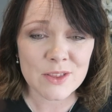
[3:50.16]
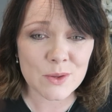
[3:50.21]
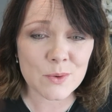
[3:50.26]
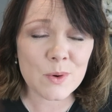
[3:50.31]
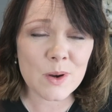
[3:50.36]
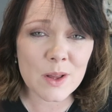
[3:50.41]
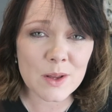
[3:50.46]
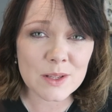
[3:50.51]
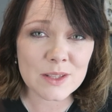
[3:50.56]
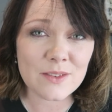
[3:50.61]
There
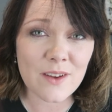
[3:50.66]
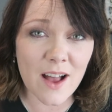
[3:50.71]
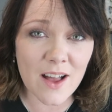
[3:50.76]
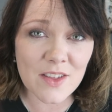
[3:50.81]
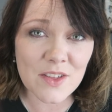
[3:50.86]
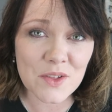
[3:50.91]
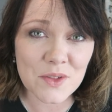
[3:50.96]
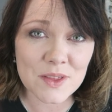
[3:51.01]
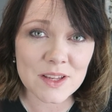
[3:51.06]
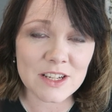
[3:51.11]
are loads of
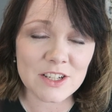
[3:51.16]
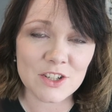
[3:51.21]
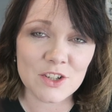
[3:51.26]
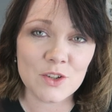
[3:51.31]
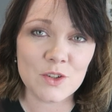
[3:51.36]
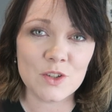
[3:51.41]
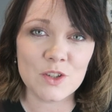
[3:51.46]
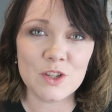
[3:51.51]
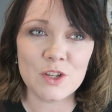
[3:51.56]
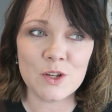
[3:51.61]
other things
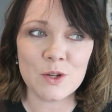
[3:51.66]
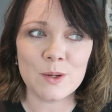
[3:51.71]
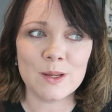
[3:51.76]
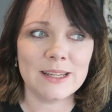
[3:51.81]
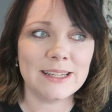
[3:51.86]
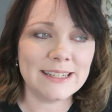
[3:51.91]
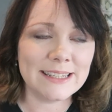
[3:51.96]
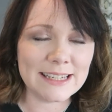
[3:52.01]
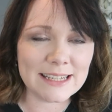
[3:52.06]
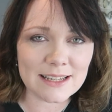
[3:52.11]
you can
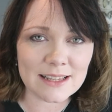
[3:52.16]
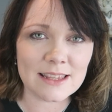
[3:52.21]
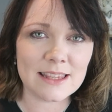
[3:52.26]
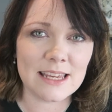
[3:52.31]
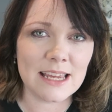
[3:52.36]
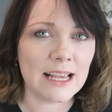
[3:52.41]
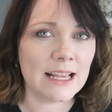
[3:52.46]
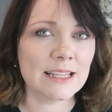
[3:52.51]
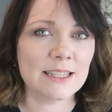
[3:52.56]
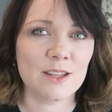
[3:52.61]
do, little
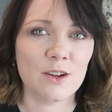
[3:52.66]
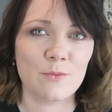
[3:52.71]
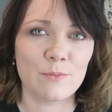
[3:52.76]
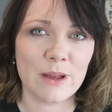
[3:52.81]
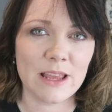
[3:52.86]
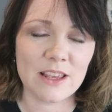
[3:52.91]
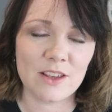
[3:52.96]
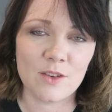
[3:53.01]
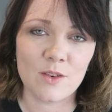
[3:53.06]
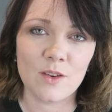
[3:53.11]
things that will
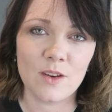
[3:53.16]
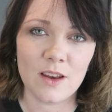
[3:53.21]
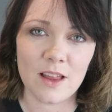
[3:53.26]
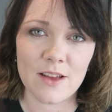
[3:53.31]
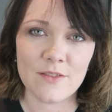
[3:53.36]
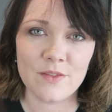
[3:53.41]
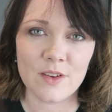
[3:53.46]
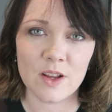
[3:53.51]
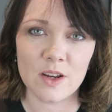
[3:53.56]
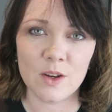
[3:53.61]
make your
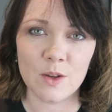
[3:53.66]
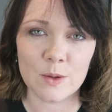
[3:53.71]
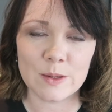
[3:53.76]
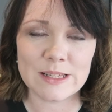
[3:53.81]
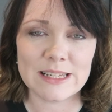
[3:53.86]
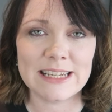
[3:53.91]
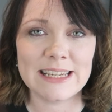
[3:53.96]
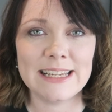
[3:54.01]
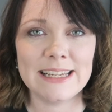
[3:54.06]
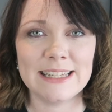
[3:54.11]
life a
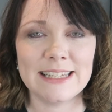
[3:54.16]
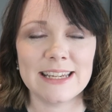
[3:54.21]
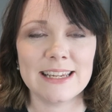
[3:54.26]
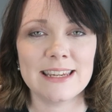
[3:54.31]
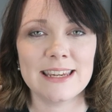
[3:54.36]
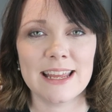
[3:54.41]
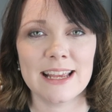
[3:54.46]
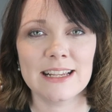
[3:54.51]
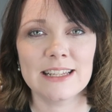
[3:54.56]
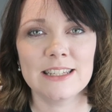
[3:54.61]
lot easier
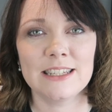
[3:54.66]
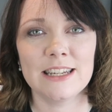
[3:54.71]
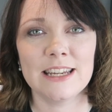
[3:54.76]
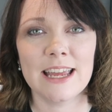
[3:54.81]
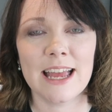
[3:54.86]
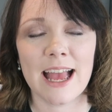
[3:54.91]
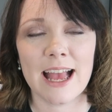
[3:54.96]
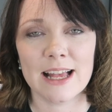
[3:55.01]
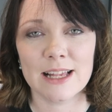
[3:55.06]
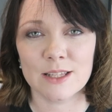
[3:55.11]
next
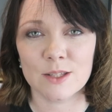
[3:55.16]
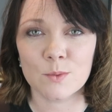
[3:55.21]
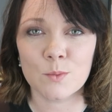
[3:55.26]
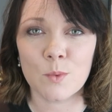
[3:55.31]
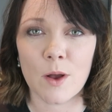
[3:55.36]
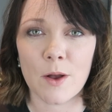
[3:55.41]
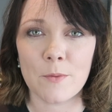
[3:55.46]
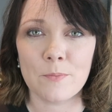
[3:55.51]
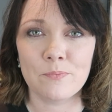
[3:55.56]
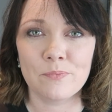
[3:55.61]
year as
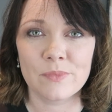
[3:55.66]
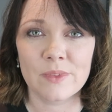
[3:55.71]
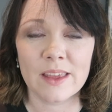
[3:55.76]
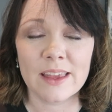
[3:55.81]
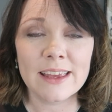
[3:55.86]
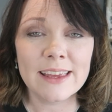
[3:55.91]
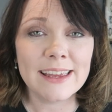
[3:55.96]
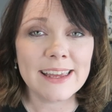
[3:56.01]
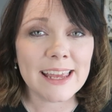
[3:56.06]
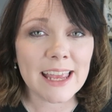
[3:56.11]
well.
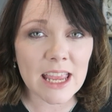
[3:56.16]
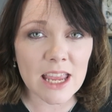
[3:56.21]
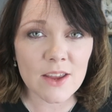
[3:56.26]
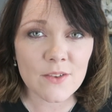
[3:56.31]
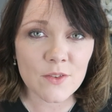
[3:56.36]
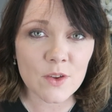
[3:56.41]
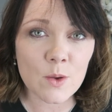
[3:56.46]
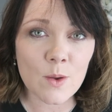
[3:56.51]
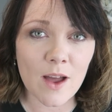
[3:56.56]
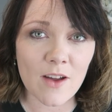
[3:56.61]

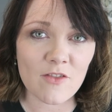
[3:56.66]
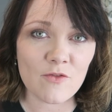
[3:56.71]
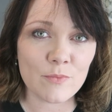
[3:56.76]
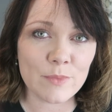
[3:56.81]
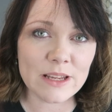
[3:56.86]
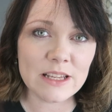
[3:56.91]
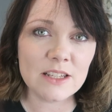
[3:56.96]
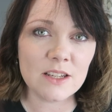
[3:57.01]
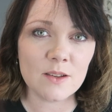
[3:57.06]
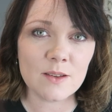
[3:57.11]
If you haven't
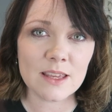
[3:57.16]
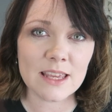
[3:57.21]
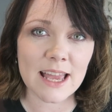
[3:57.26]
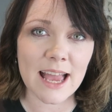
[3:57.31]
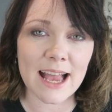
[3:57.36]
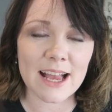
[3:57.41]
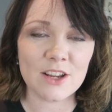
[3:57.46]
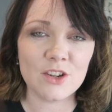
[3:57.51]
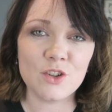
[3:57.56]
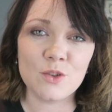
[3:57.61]
been doing it
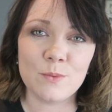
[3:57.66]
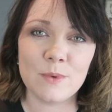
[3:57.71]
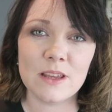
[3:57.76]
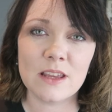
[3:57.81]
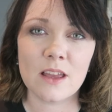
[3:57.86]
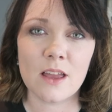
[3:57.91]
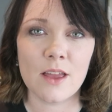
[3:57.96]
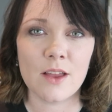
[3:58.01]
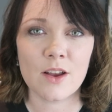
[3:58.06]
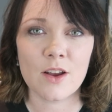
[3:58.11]
as you've been
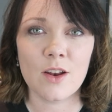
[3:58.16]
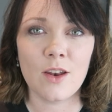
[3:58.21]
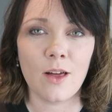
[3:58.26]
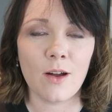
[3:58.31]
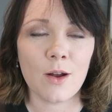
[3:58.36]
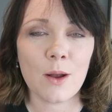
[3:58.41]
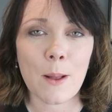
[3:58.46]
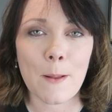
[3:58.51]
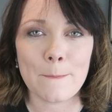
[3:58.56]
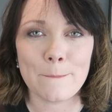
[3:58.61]
going
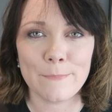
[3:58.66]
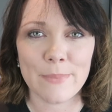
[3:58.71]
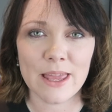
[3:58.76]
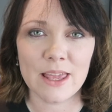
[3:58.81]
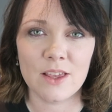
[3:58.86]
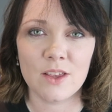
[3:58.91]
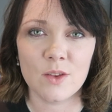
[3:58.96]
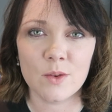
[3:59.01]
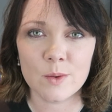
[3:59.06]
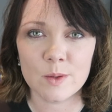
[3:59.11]
along,
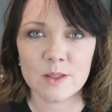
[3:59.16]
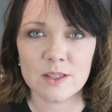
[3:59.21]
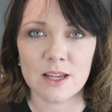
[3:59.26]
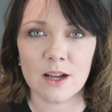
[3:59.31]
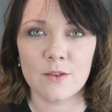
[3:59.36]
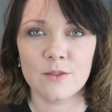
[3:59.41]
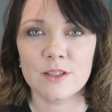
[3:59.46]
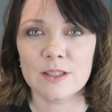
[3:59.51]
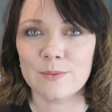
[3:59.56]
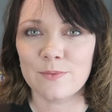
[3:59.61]
make
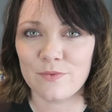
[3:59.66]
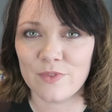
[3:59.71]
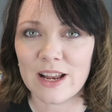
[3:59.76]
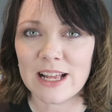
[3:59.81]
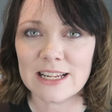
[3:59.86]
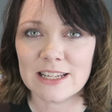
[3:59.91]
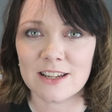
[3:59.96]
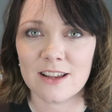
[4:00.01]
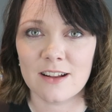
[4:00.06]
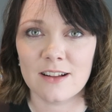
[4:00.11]
yourself some
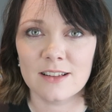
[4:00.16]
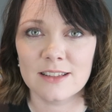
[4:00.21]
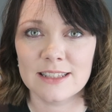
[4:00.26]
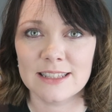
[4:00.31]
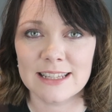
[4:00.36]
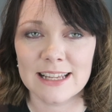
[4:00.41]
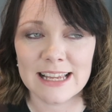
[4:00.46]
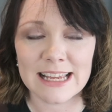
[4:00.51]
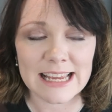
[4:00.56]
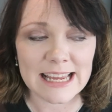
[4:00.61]
flashcards.
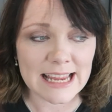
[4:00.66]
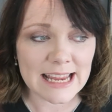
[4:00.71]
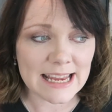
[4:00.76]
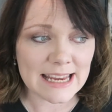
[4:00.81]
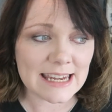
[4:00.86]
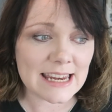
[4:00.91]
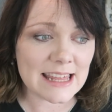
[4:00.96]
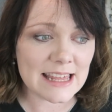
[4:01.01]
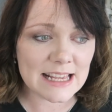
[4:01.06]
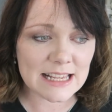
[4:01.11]

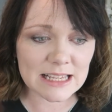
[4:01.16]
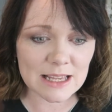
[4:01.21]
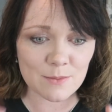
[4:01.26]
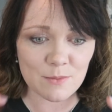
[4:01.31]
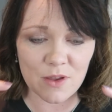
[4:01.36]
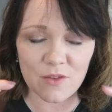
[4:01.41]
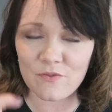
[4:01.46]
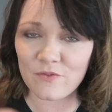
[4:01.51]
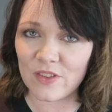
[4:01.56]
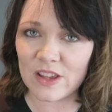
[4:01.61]
Now, these can
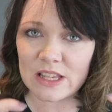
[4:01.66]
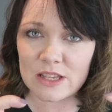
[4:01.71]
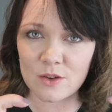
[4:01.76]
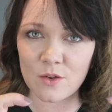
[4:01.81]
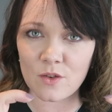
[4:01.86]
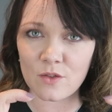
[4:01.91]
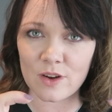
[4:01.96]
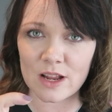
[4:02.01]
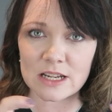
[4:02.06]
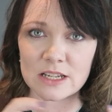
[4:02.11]
be
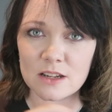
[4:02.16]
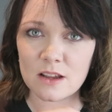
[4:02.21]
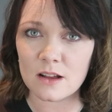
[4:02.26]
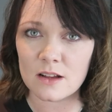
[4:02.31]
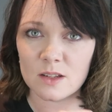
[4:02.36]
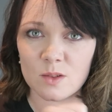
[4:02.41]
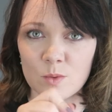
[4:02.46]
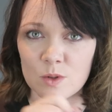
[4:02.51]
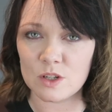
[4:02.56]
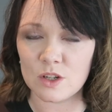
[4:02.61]
physical
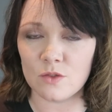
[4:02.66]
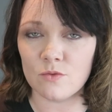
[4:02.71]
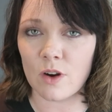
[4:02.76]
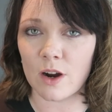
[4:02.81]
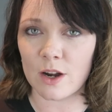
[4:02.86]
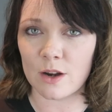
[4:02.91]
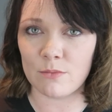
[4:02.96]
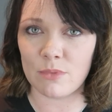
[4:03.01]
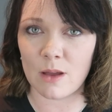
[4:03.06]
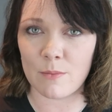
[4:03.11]
flashcards which you
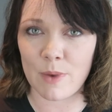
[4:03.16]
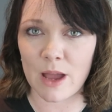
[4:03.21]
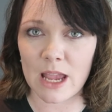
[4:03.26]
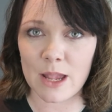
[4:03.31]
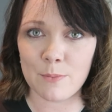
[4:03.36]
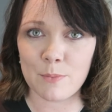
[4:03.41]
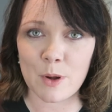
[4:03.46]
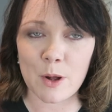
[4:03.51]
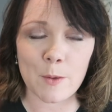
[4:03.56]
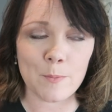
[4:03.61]
write on a bit of
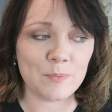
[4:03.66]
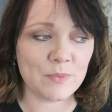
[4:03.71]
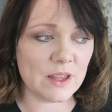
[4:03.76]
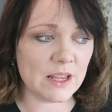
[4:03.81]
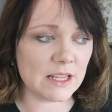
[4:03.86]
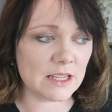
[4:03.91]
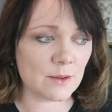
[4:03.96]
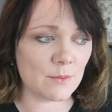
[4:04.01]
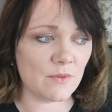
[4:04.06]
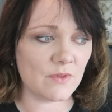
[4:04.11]
paper,
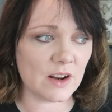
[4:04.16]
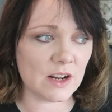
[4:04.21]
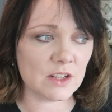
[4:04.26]
these can be